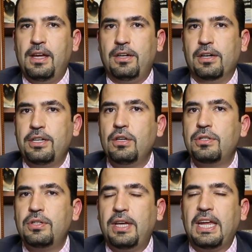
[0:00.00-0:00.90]
You're
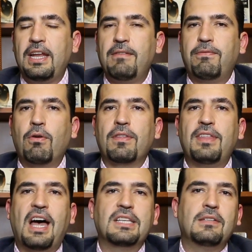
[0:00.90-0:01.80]
used to eating
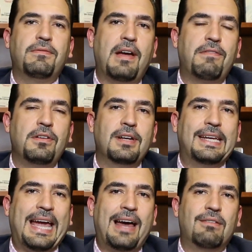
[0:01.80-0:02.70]
4,500
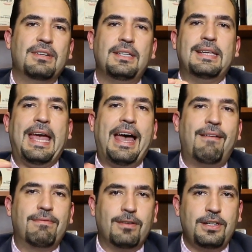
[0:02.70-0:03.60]
calories
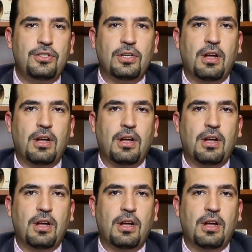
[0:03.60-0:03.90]
average,